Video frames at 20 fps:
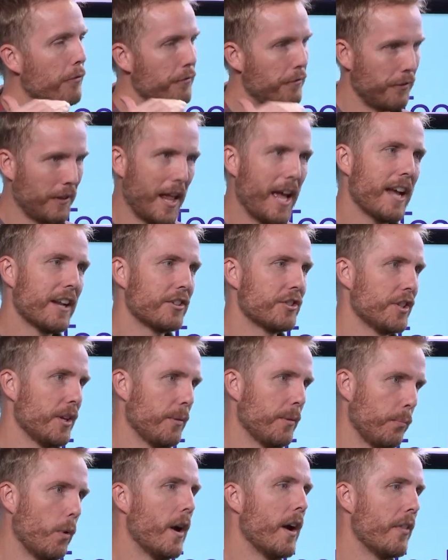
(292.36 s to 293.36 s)

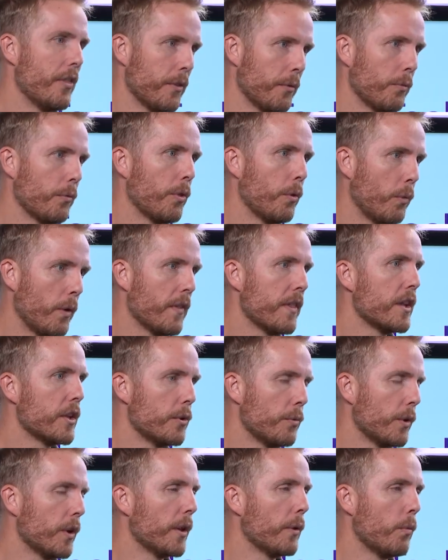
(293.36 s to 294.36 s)
flagship one, the, yes. the one that
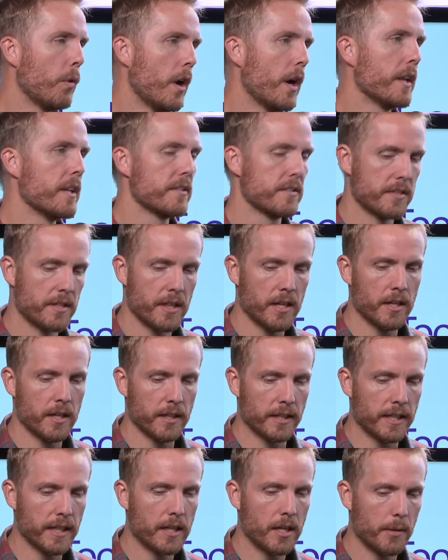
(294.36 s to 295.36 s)
you really want, is the
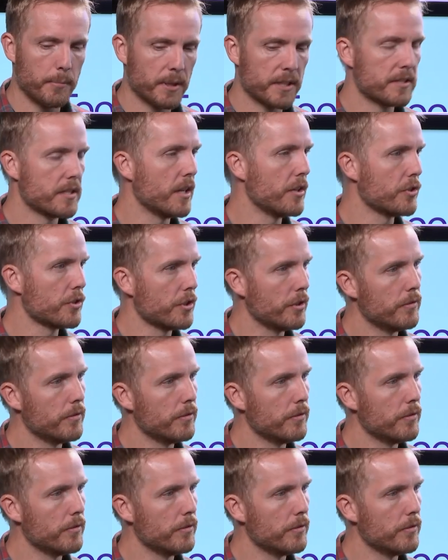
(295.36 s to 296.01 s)
and GitHub what you'll extension.